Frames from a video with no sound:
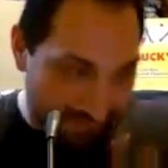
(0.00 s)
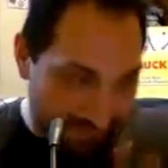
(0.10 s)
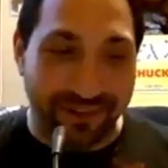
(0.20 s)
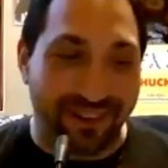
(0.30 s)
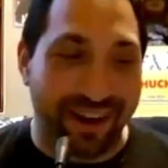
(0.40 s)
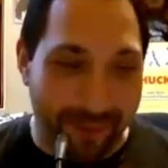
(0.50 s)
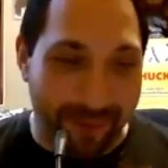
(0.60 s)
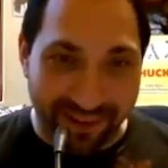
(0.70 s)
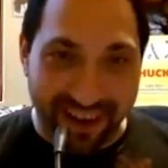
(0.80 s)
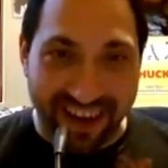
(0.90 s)
I had you on, I
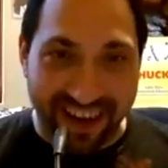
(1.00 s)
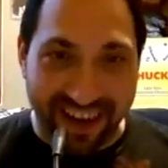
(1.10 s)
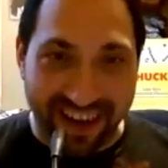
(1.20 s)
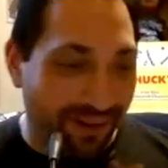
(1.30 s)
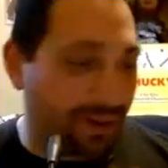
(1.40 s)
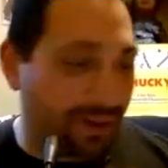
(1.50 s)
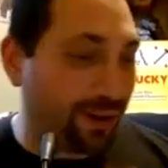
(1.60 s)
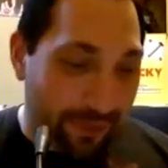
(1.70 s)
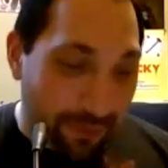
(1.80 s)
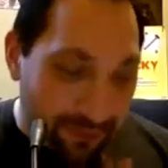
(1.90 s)
remember asking you what
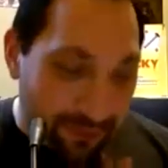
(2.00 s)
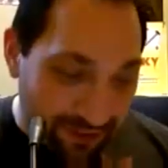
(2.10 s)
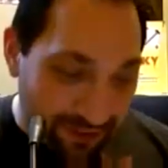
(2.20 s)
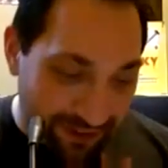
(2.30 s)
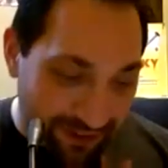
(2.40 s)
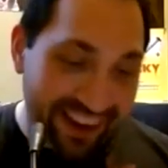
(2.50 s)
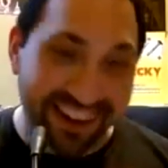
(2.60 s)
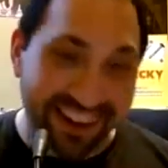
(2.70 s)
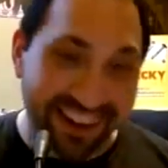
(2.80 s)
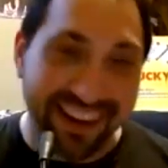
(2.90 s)
horror films you like,
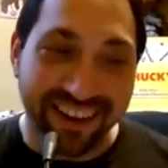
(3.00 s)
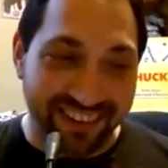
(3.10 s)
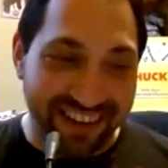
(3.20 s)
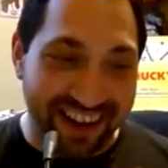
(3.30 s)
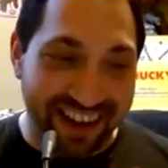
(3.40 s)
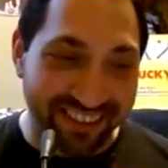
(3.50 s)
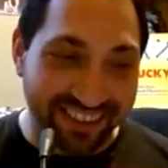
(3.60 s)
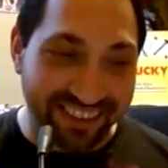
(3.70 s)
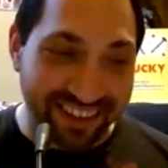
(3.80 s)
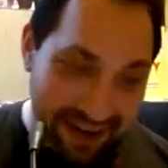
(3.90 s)
and so now
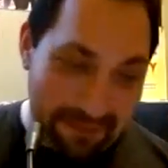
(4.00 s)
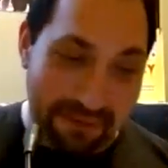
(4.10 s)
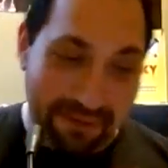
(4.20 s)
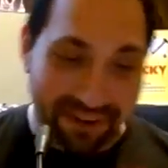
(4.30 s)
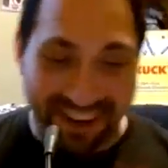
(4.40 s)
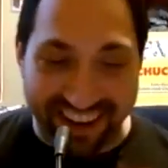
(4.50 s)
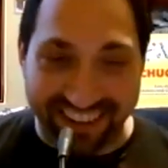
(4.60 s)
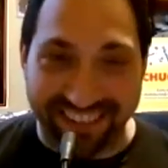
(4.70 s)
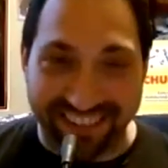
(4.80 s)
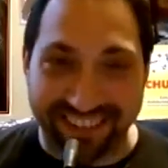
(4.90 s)
this time I want
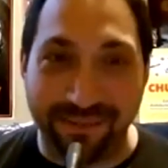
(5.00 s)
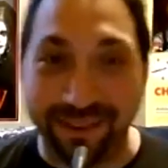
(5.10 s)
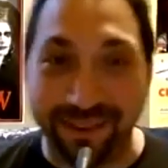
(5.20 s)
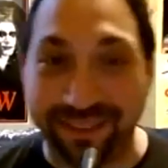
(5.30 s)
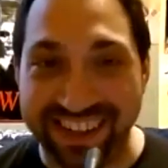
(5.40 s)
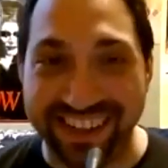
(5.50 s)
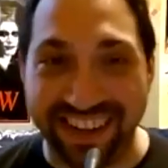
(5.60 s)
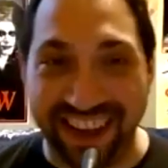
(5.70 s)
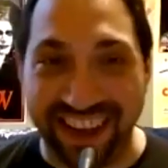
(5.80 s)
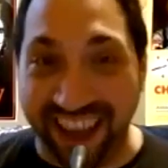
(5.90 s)
to ask you, have you
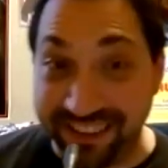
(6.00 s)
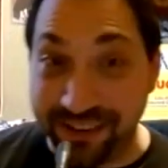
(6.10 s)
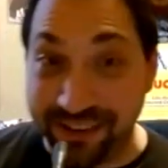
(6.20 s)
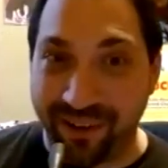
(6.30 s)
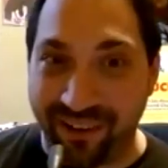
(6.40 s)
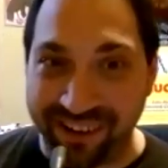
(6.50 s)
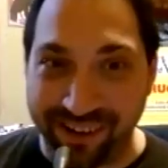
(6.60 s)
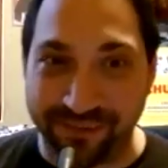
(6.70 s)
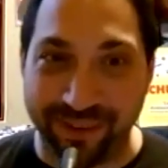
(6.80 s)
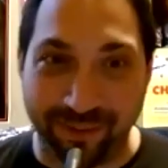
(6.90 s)
seen any newer
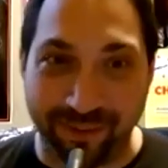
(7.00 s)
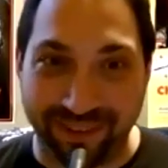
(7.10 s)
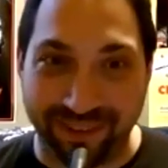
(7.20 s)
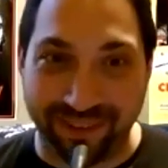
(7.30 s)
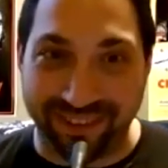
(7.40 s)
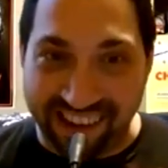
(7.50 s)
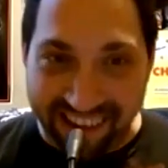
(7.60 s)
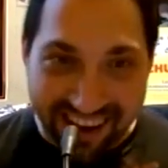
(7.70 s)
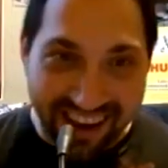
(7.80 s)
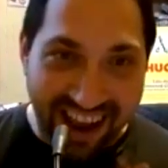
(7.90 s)
horror films
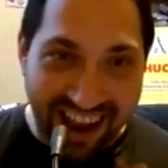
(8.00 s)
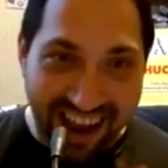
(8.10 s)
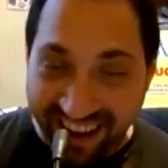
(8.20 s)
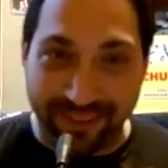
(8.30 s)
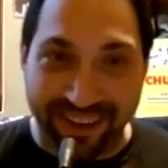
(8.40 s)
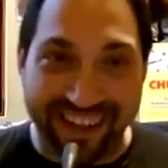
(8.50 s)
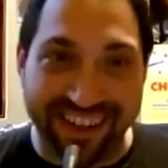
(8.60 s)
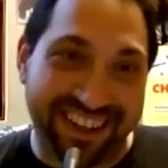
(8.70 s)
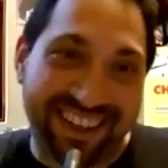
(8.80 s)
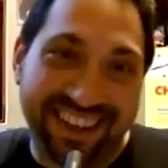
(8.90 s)
as of
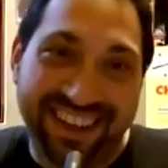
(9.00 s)
late?